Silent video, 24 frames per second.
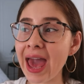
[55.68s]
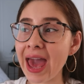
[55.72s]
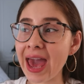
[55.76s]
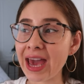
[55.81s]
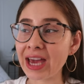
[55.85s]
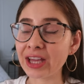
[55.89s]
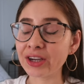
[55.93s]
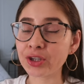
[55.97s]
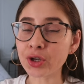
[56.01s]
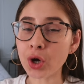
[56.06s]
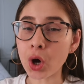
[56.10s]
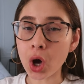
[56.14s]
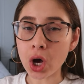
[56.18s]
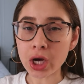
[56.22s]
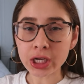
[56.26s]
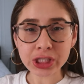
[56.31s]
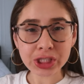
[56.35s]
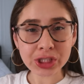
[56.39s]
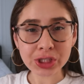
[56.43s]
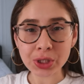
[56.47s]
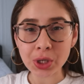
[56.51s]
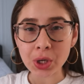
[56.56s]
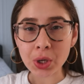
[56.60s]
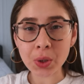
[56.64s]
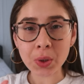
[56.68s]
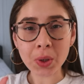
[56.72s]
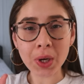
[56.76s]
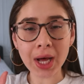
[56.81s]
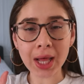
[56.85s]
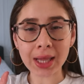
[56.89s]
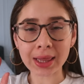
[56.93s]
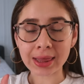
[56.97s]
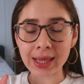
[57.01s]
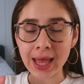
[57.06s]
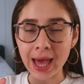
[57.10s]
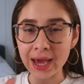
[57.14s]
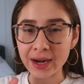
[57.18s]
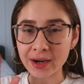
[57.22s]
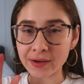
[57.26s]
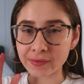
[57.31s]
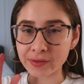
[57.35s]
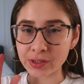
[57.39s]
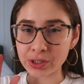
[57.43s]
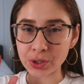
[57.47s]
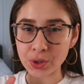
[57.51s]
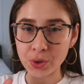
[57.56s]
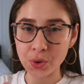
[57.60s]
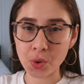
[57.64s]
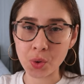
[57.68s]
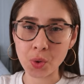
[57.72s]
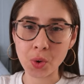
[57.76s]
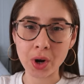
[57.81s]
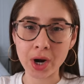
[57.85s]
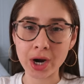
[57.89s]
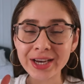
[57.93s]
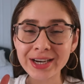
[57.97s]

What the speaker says: and also a lot of decor.